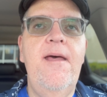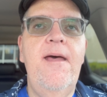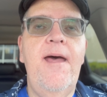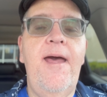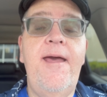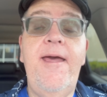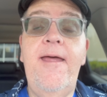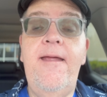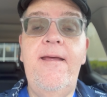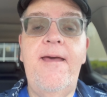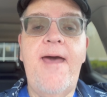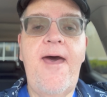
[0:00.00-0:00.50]

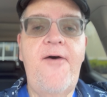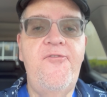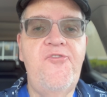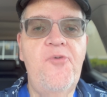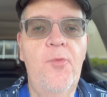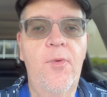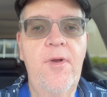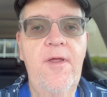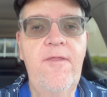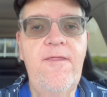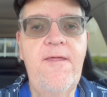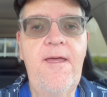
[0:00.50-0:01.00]
Again, guys, I
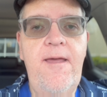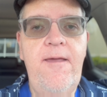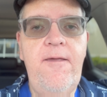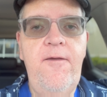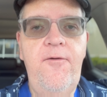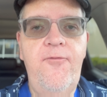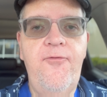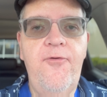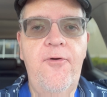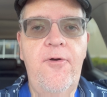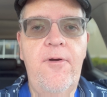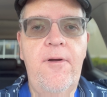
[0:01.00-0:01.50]
want to thank you
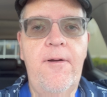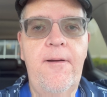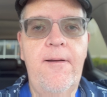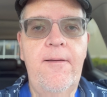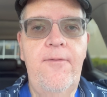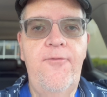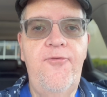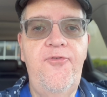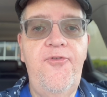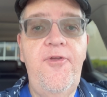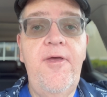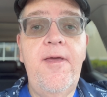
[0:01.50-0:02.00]
for
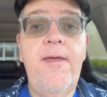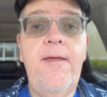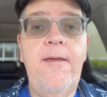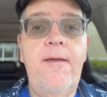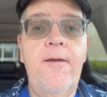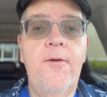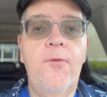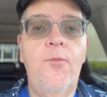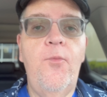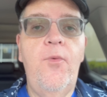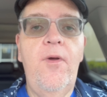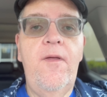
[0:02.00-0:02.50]
sticking
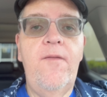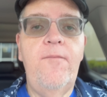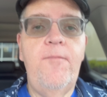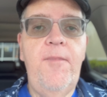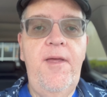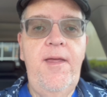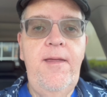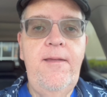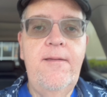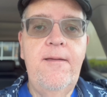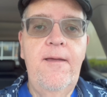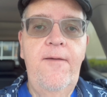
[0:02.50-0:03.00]
here with me.